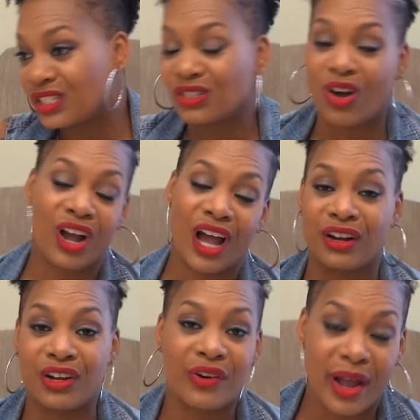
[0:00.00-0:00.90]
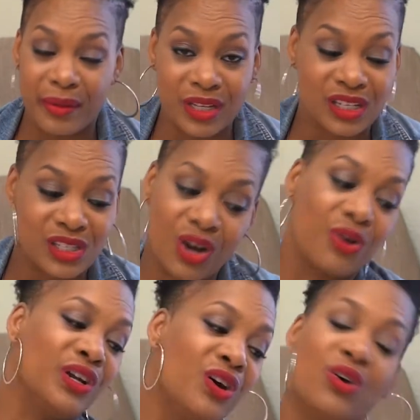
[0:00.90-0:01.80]
It's all kind of crap that's
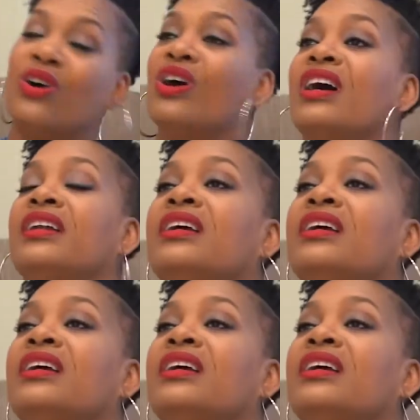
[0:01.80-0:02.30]
going on.